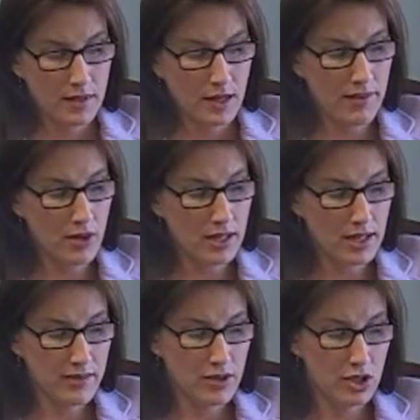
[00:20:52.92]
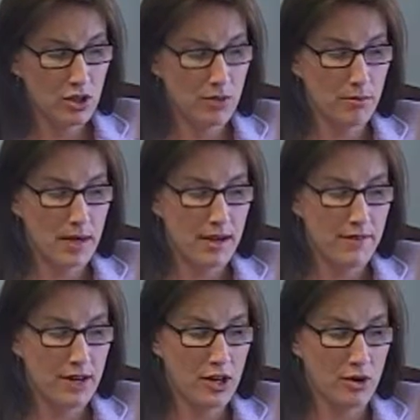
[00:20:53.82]
I've already given you my
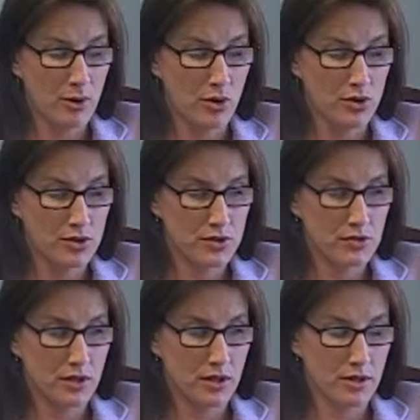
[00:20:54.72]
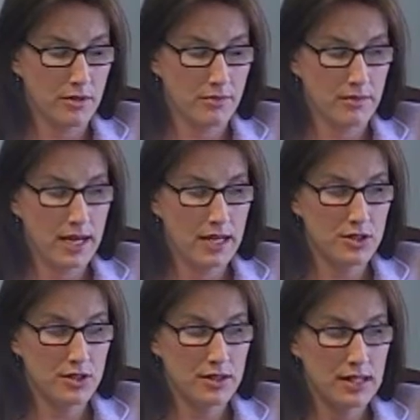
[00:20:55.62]
variables. I
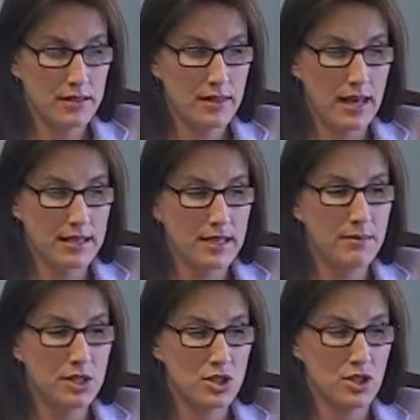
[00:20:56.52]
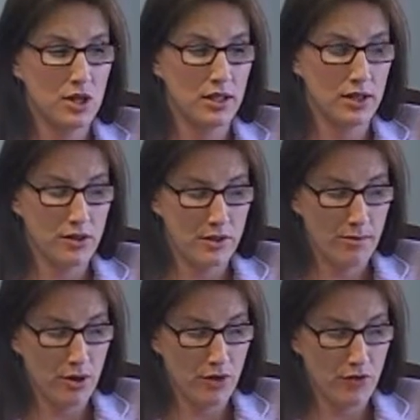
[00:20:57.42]
did mention earlier that
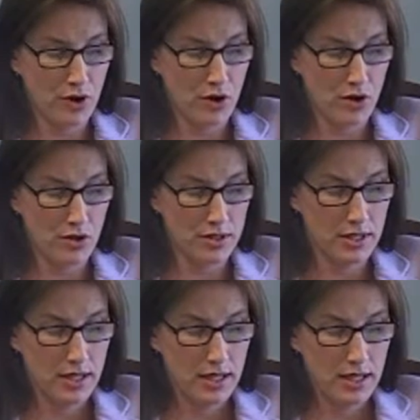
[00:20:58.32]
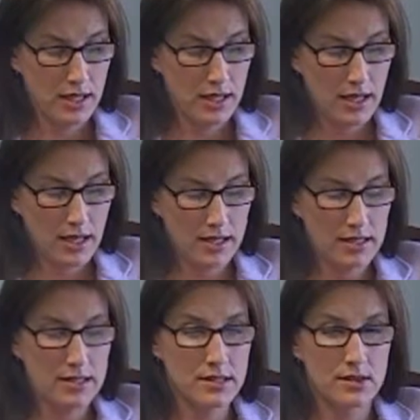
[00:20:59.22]
pill fraud
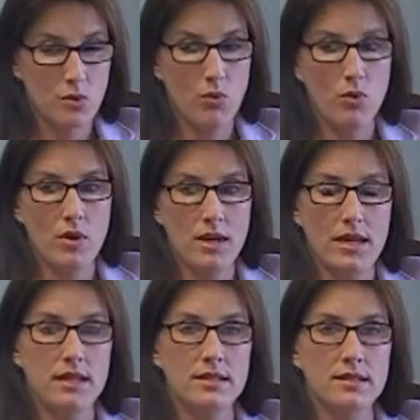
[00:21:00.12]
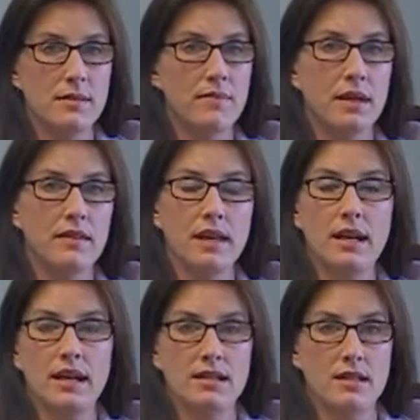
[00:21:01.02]
is something that
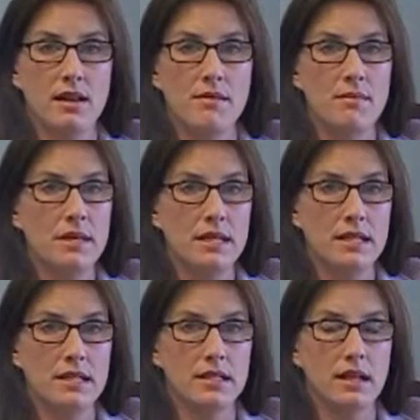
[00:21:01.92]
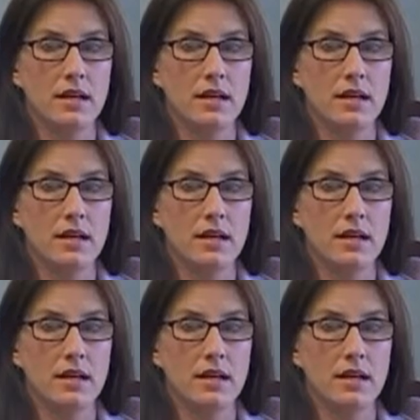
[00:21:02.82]
has not been